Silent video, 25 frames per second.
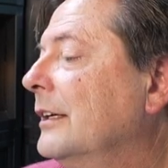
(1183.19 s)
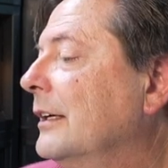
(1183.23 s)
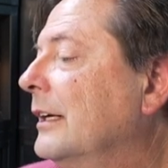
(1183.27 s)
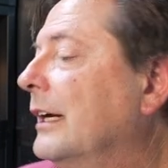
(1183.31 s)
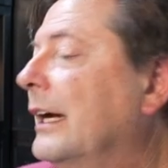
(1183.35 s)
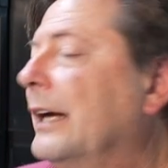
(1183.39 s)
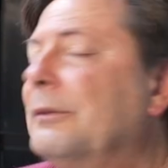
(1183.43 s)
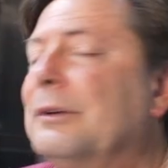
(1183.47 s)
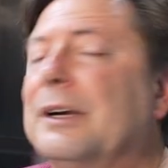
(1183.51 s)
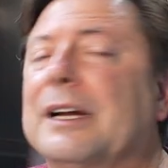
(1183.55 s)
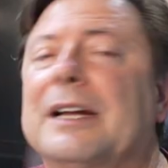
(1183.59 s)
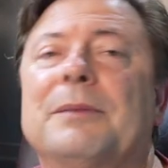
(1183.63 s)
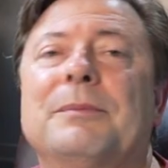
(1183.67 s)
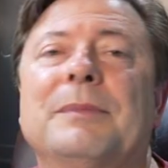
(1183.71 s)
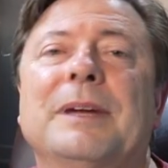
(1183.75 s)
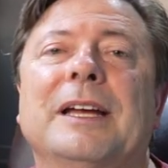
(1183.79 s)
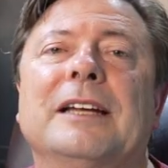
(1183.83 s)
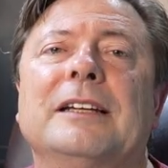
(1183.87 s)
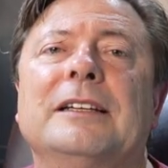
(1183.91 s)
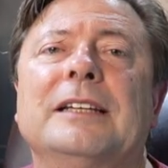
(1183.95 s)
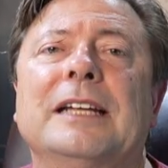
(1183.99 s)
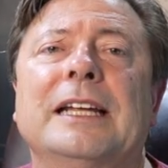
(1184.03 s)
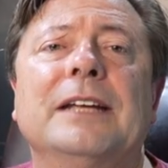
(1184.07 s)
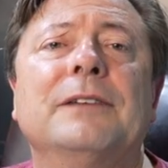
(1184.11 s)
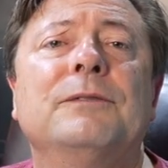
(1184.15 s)
I
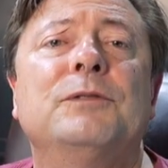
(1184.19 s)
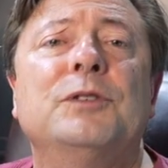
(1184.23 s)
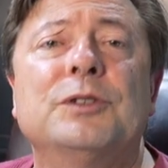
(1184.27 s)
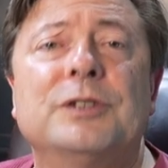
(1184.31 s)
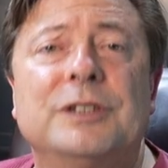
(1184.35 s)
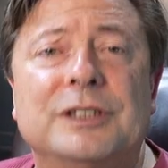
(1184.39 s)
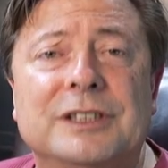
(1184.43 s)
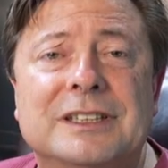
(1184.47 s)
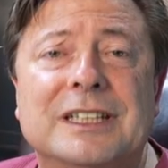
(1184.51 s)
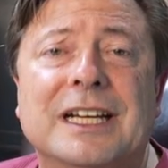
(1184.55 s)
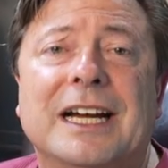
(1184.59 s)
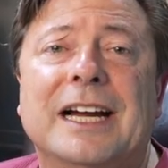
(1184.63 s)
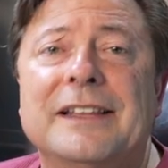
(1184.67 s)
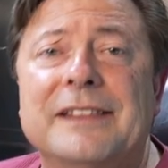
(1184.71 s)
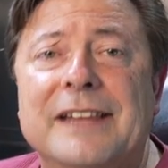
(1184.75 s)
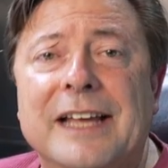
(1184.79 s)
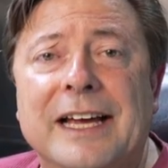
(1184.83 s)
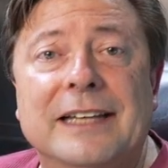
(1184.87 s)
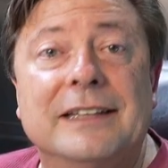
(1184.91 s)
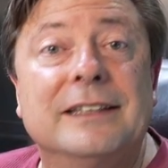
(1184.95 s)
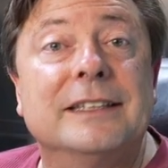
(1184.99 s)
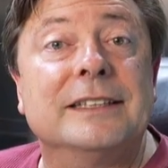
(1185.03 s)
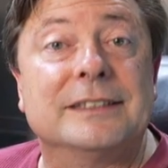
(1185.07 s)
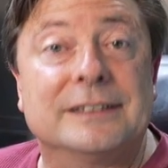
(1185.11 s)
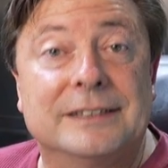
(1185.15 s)
recommend if you decide
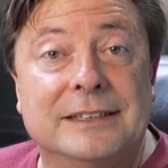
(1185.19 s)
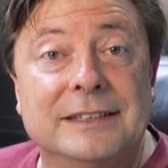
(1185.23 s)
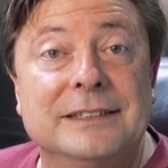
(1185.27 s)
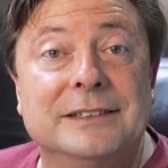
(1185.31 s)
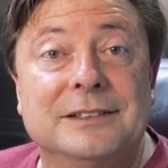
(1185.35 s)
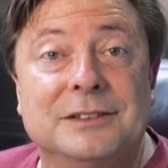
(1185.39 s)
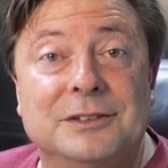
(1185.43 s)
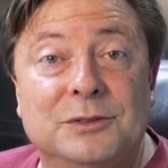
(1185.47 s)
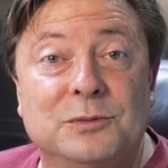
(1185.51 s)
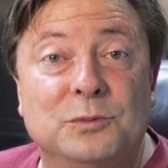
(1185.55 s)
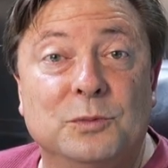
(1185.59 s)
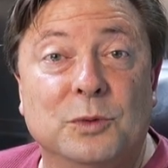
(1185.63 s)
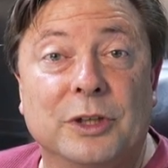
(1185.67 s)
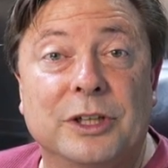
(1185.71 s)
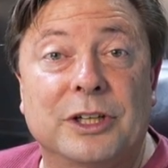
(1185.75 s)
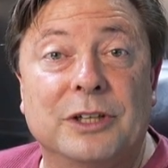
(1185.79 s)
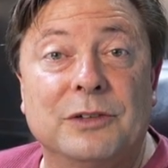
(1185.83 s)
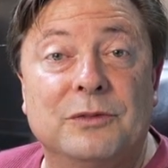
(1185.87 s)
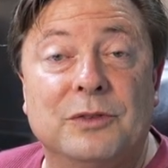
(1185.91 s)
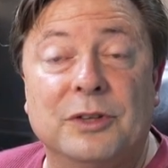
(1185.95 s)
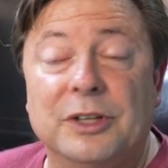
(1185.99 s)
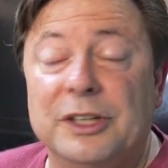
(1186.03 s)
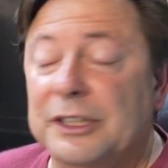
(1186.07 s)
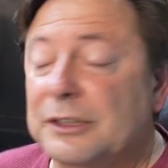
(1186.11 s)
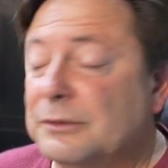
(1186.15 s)
that this is working
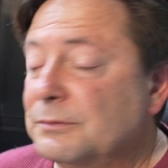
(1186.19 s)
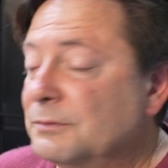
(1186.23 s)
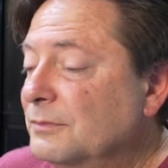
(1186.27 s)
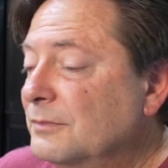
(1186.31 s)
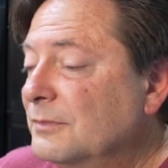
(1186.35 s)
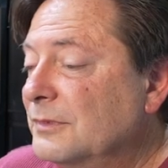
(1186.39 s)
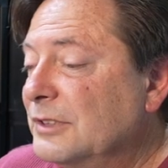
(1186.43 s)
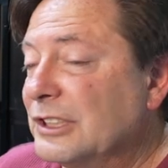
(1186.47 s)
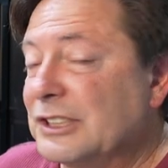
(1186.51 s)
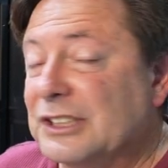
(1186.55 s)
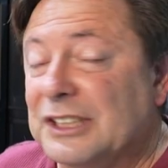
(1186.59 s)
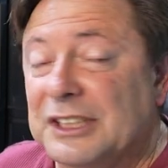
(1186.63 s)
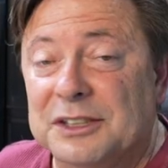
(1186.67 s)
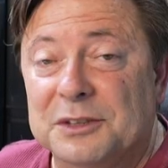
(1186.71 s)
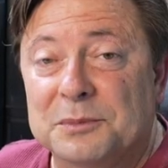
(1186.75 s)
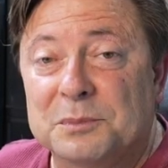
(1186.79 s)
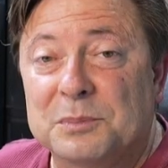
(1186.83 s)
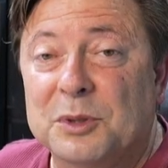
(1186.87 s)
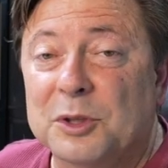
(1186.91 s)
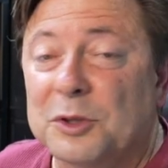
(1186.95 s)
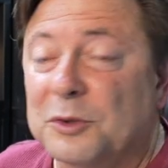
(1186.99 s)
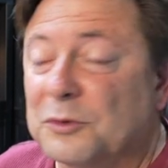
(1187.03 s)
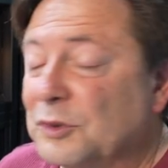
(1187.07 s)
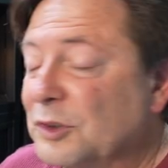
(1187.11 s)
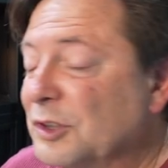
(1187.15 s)
for you, just get the
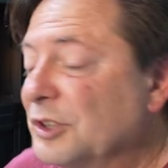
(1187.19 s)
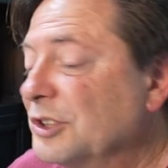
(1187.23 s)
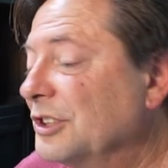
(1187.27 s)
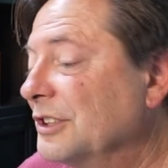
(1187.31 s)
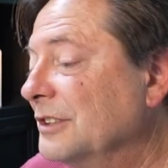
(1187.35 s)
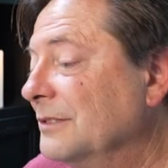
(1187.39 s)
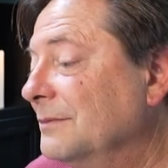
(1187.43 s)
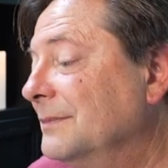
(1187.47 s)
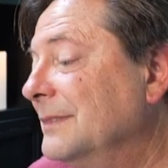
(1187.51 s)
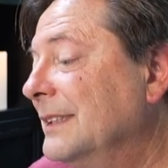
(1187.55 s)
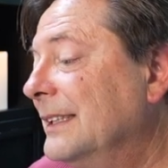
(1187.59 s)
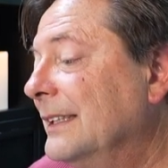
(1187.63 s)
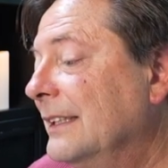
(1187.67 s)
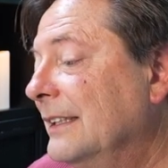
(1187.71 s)
Pro version.